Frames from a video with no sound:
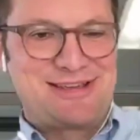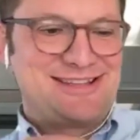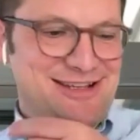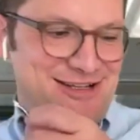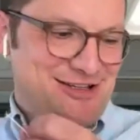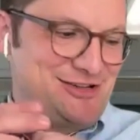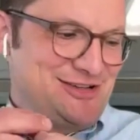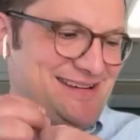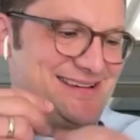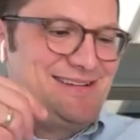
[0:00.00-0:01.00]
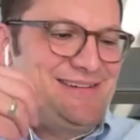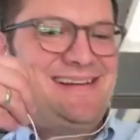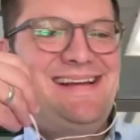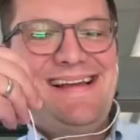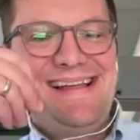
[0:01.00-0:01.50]
to suggest you should kick
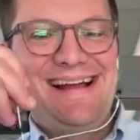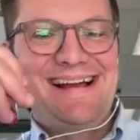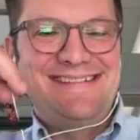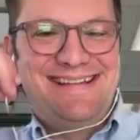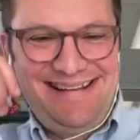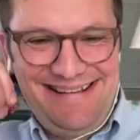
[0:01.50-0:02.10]
it off.